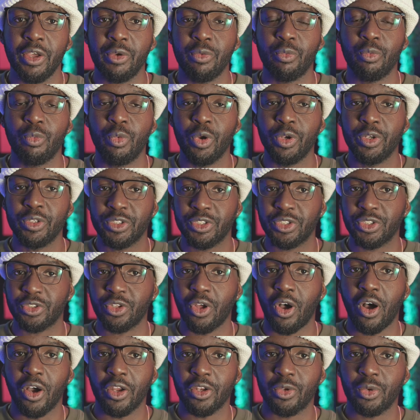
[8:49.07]
would
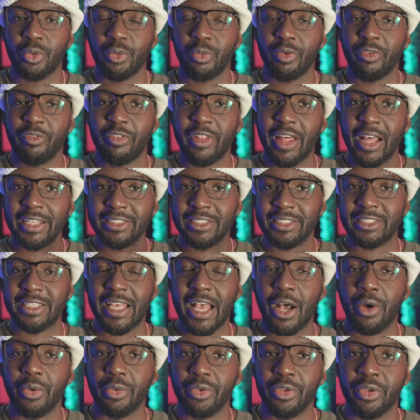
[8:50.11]
start with that
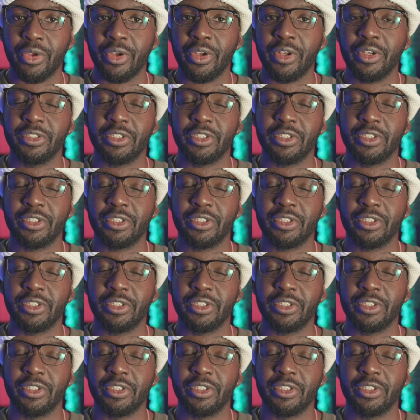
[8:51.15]
sound.